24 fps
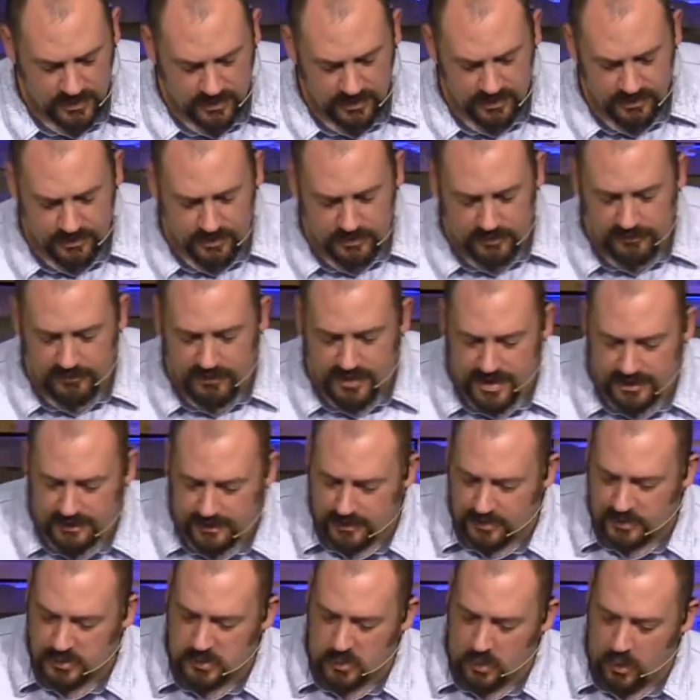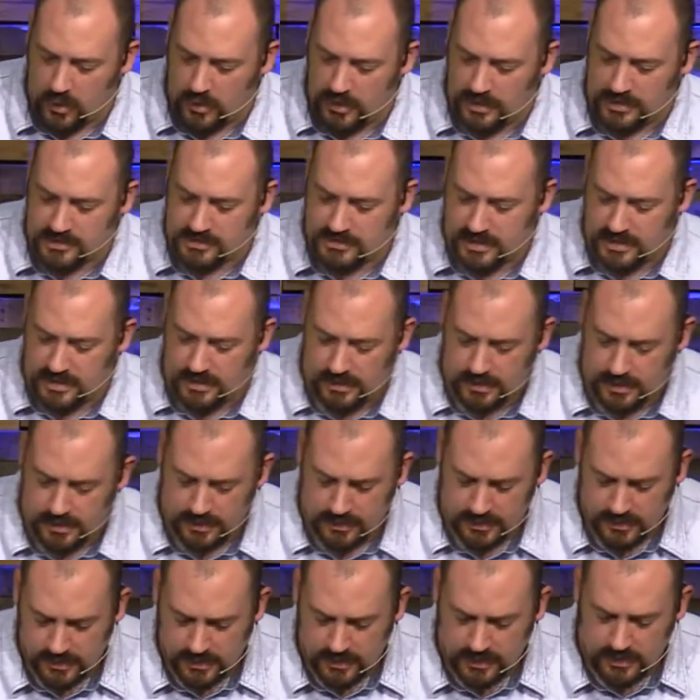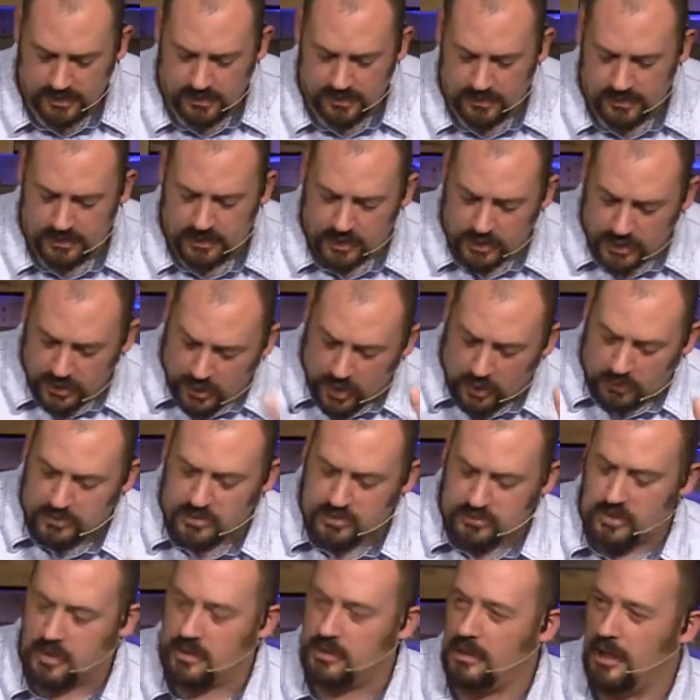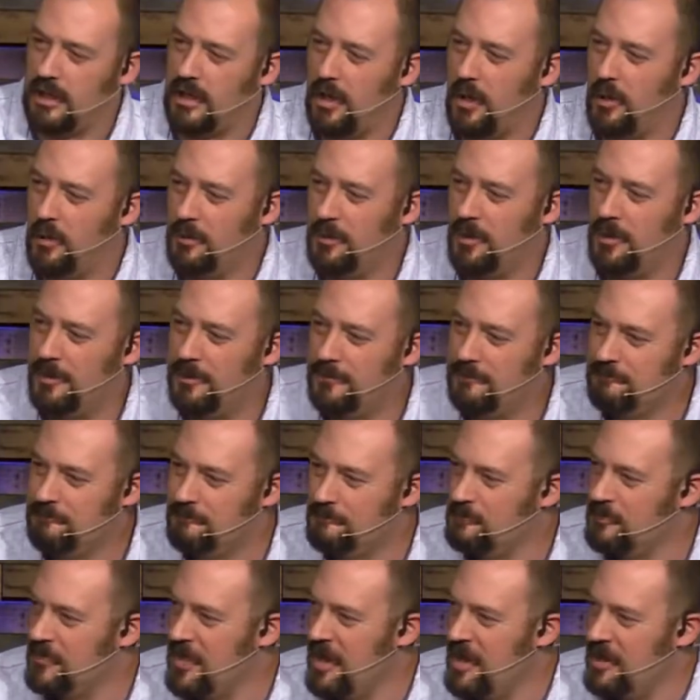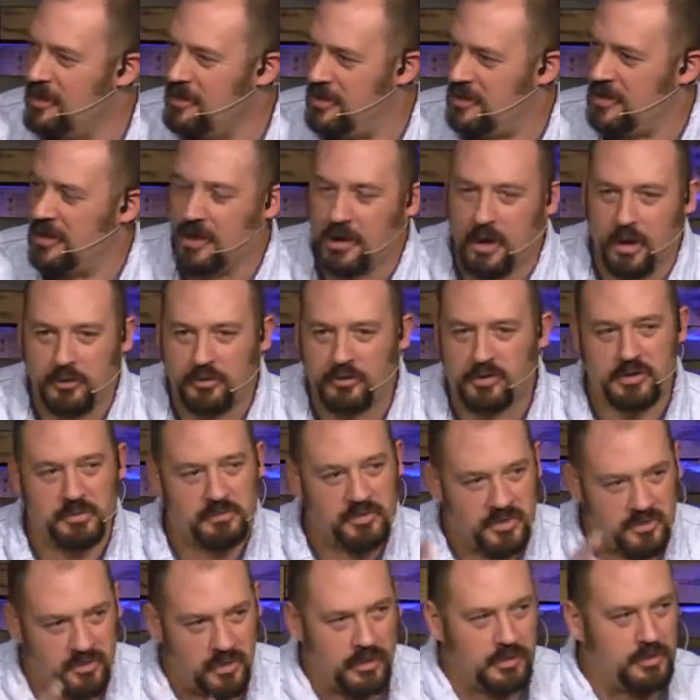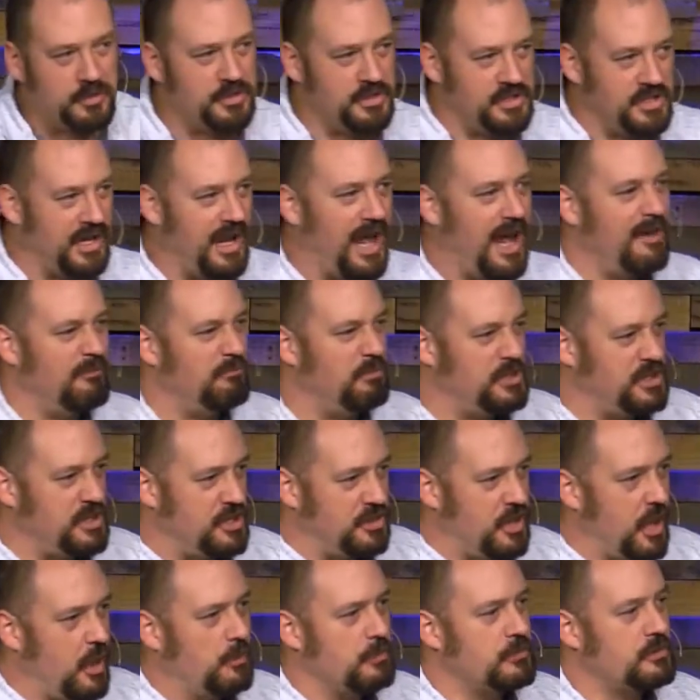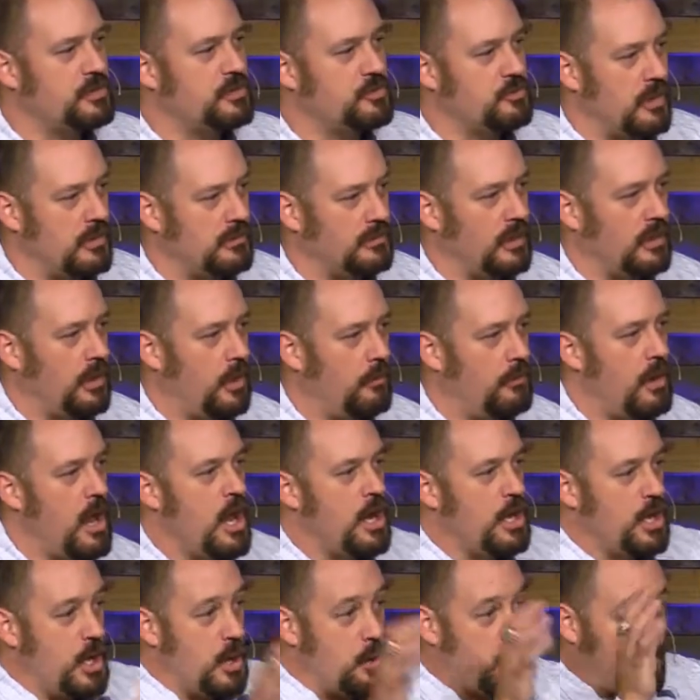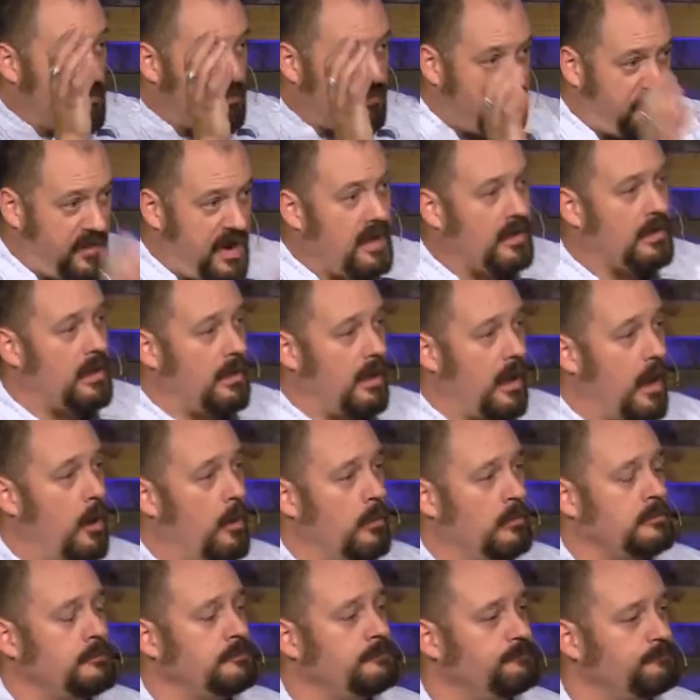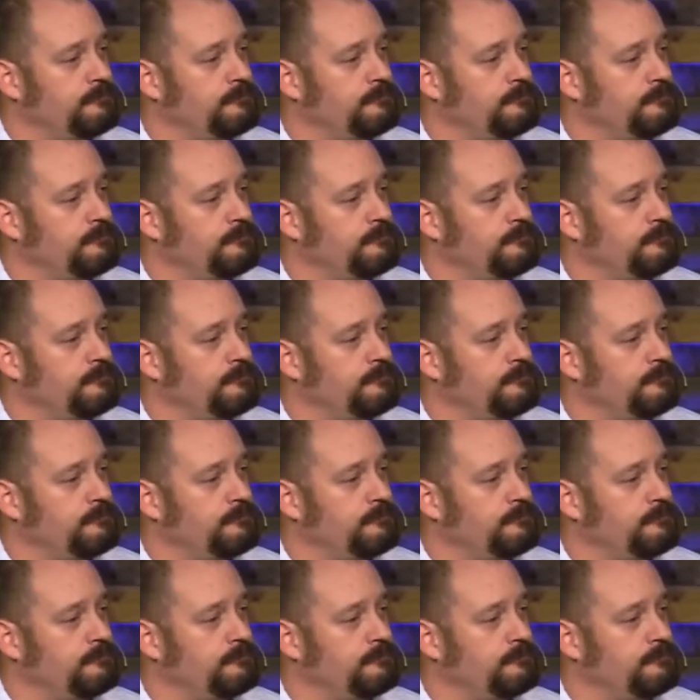Third and finally this morning is that you don't struggle alone. You're going to go through some struggles in your life, but you don't struggle alone. You will feel alone,